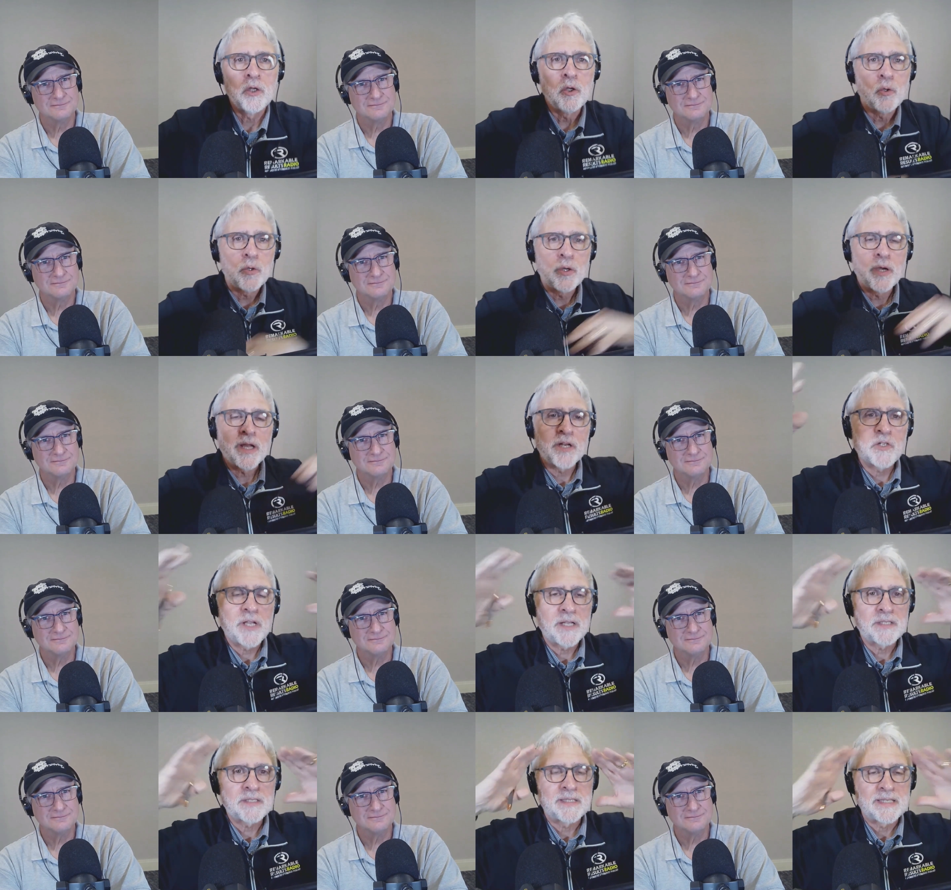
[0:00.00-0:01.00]
Speaker 1: you, you get a
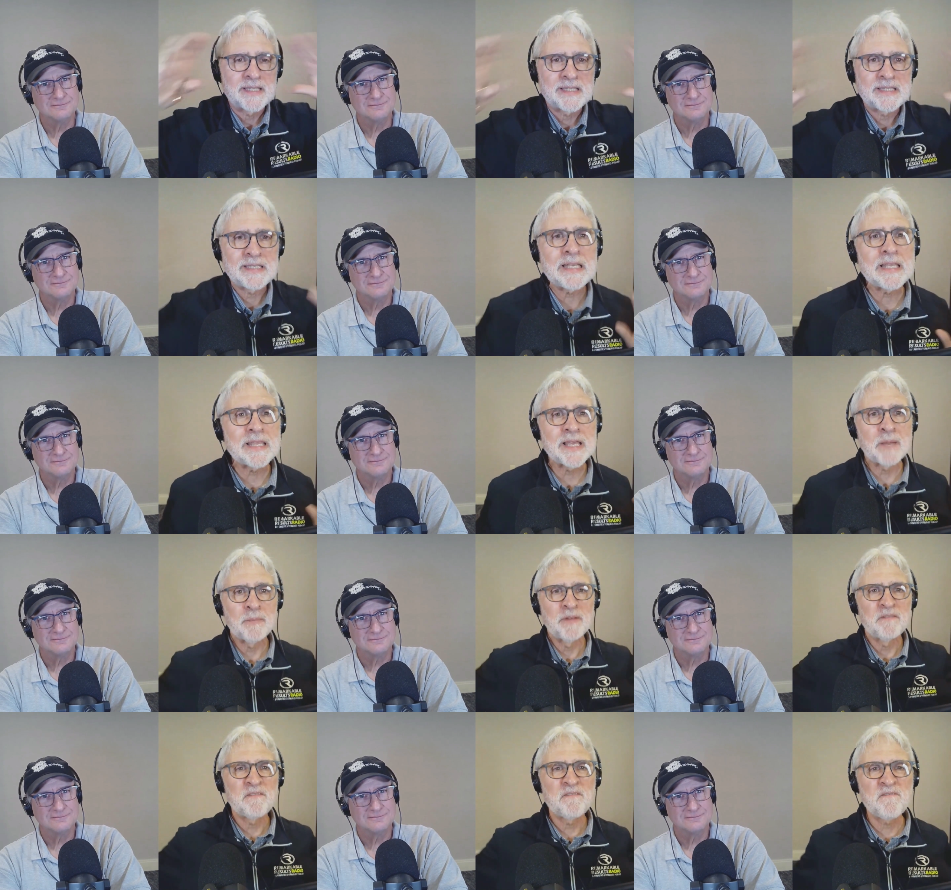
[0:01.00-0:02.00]
chance to see
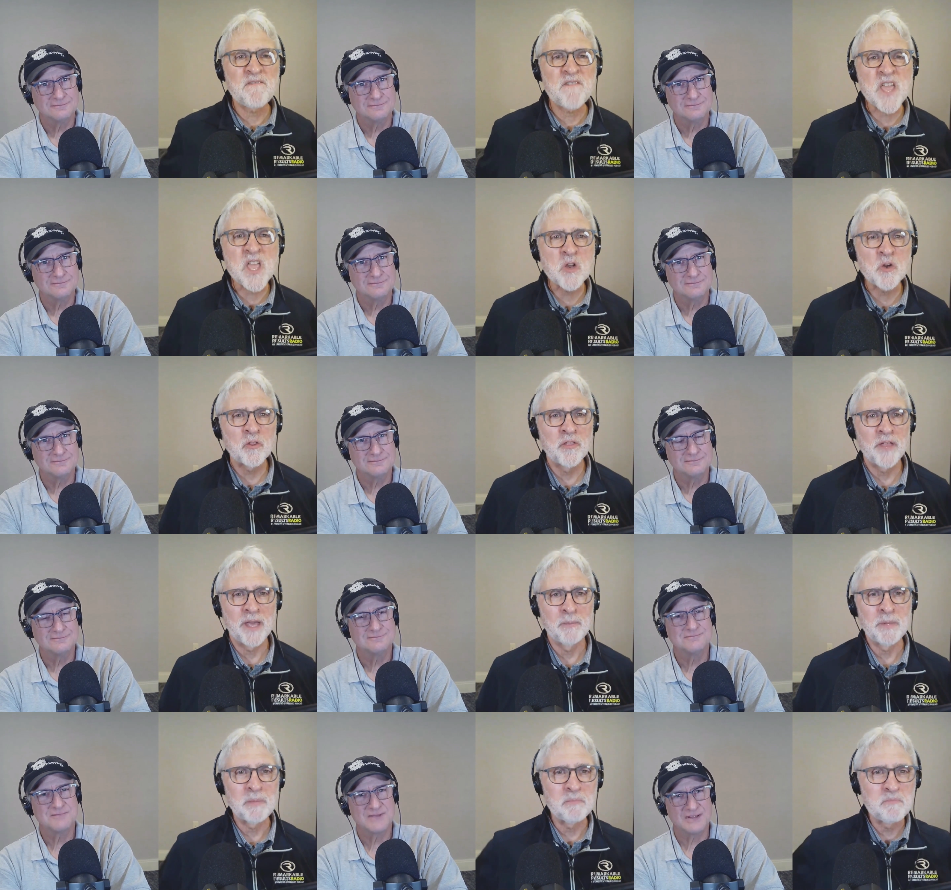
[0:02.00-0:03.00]
them and feel
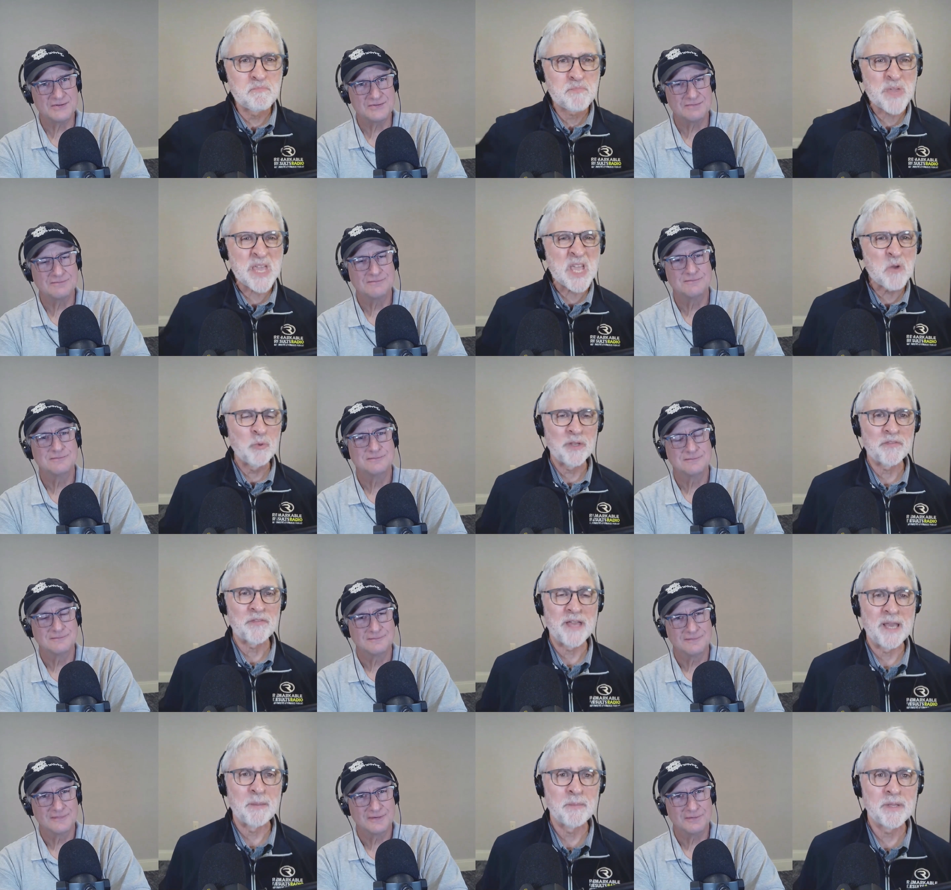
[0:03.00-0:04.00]
them and be
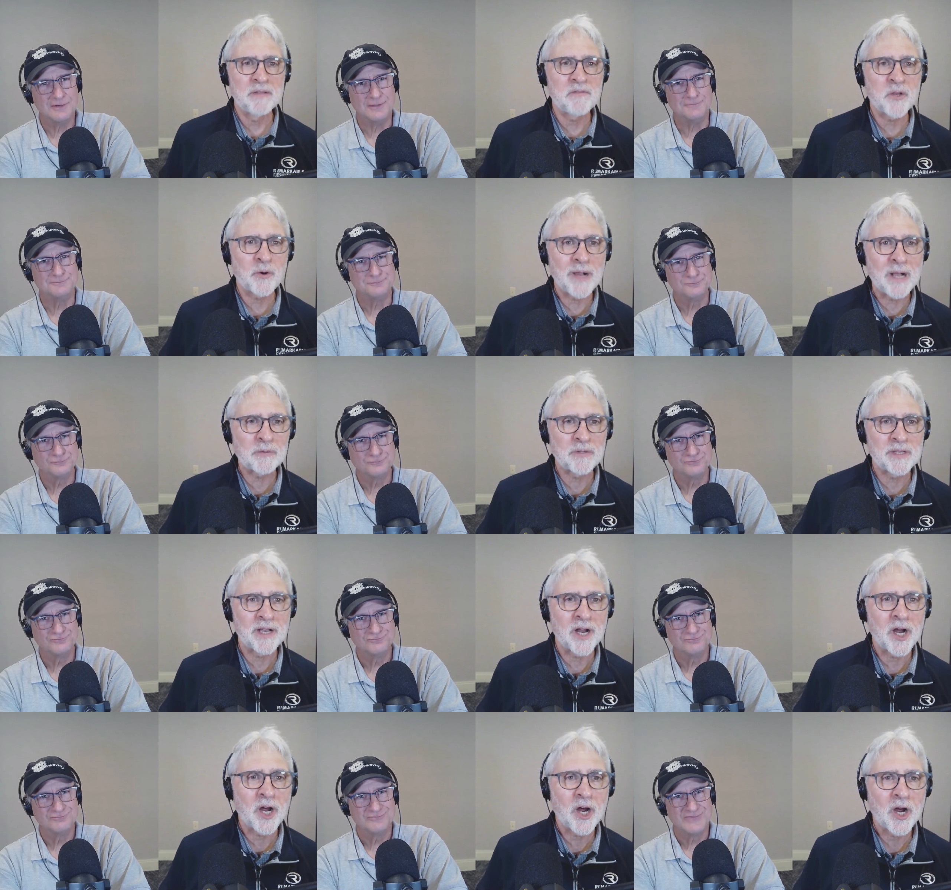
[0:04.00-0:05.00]
with them right. if you're out
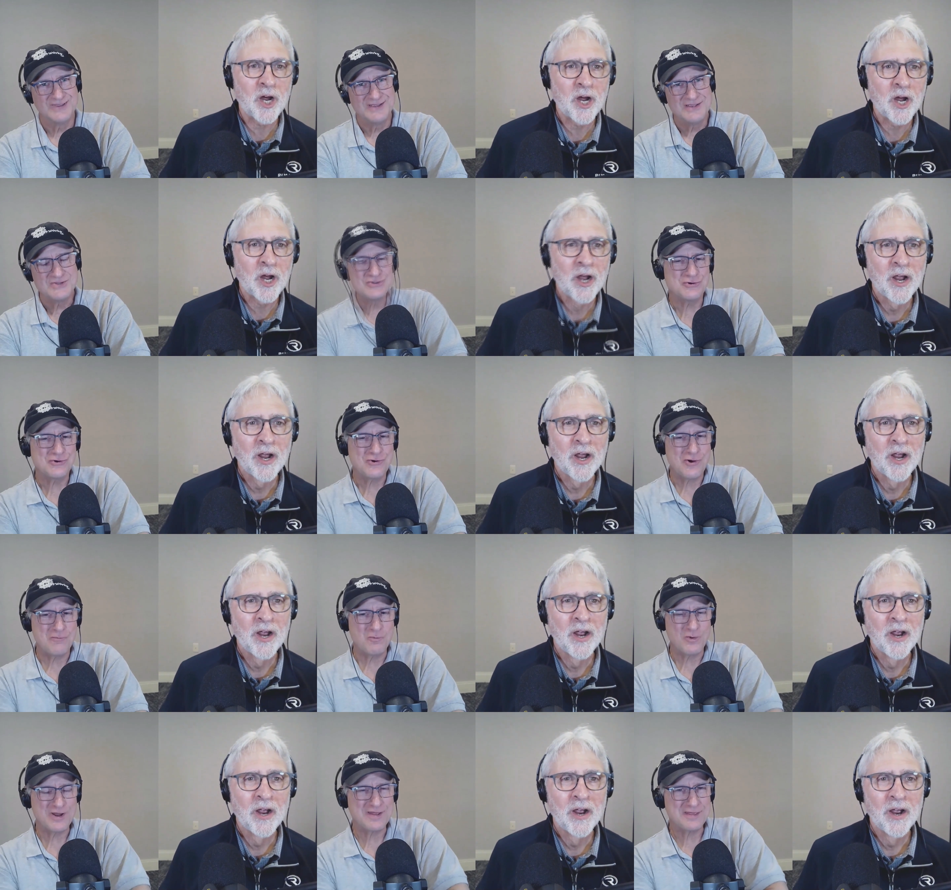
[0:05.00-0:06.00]
there.
Speaker 2: So
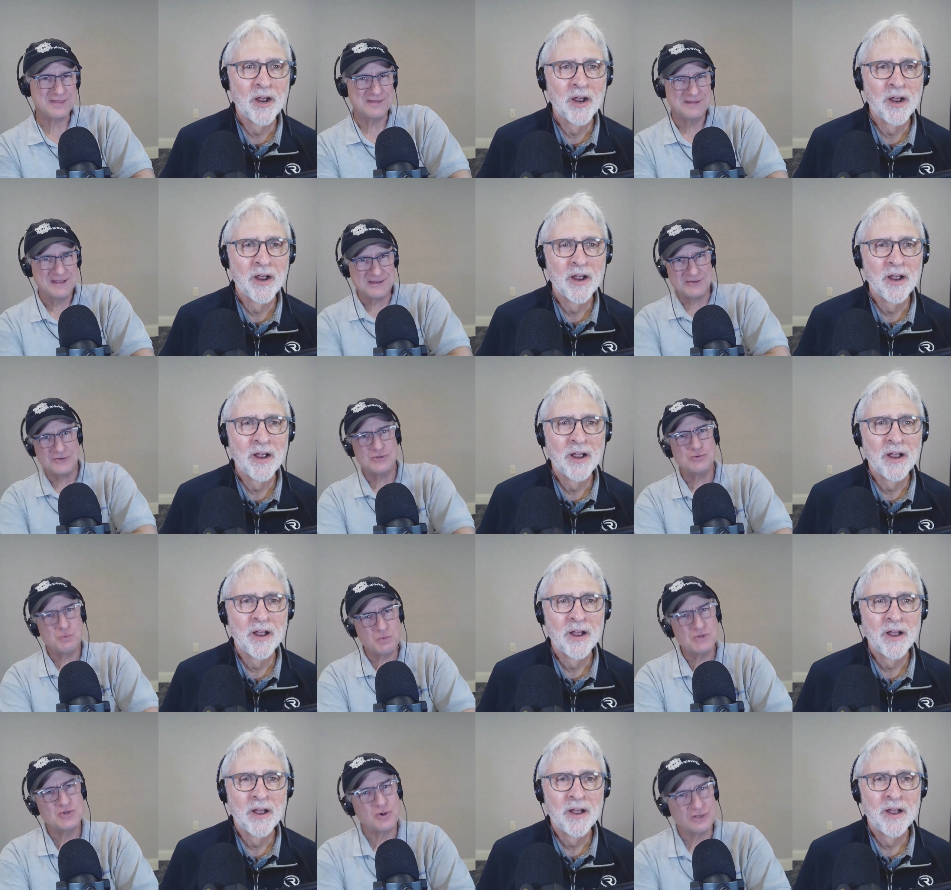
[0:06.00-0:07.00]
Carm, one of the, you
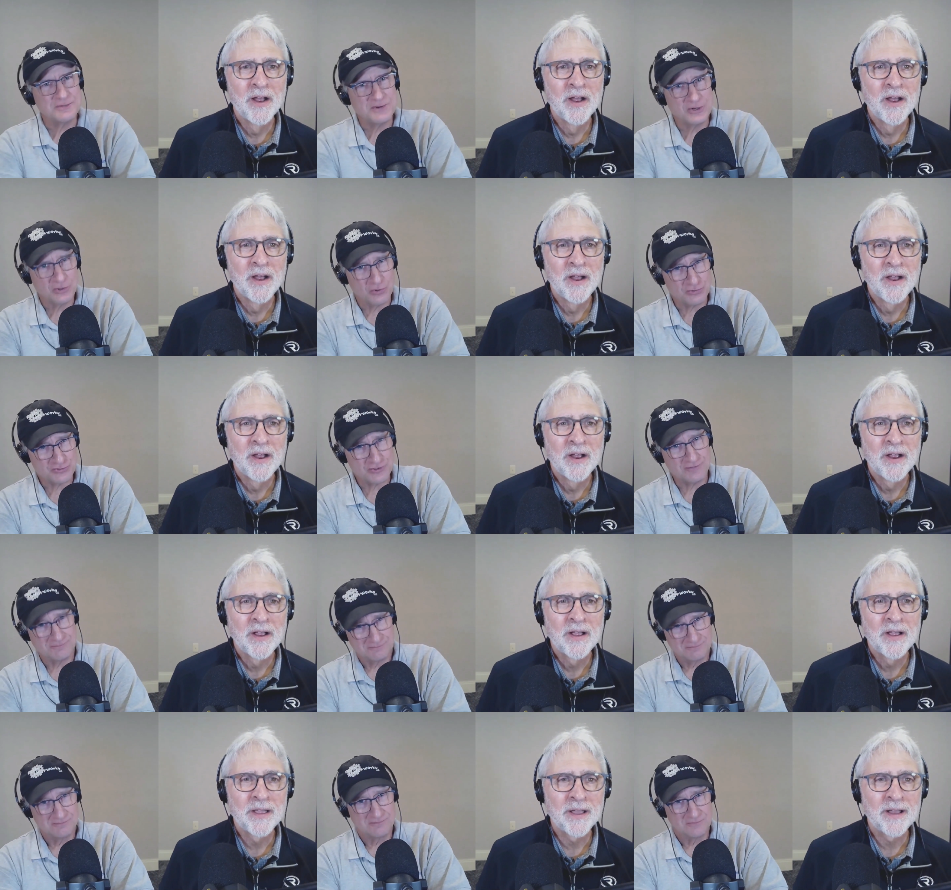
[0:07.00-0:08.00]
we talked about culture.
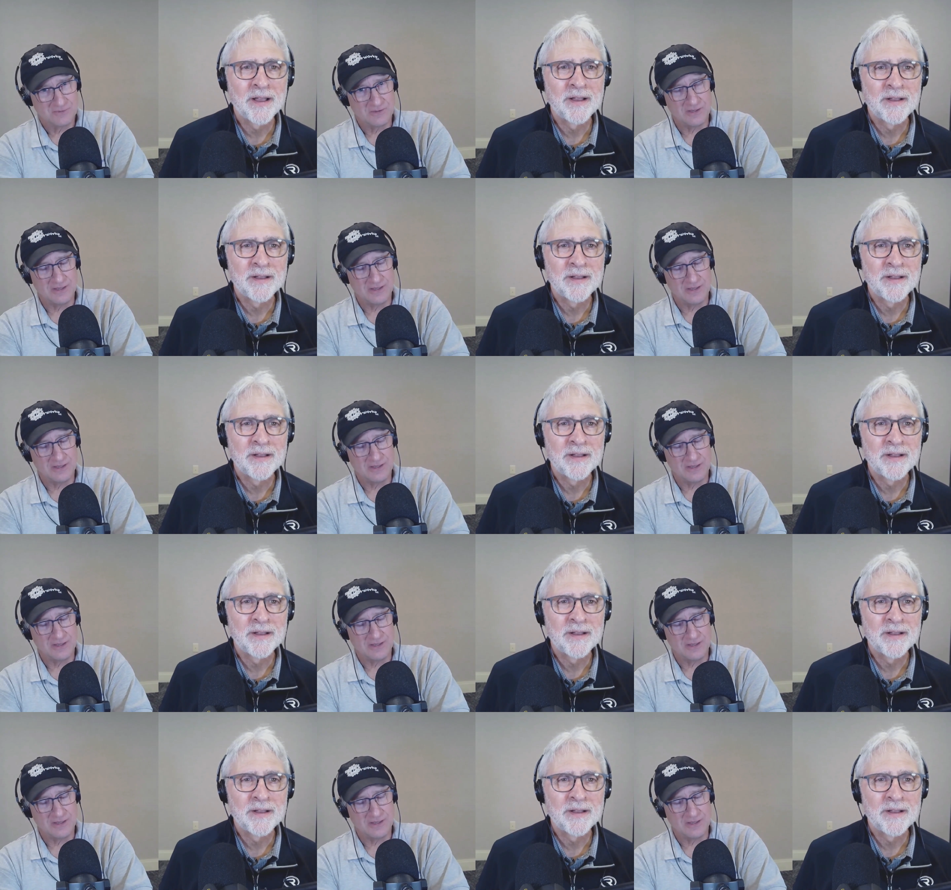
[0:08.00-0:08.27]
Yeah.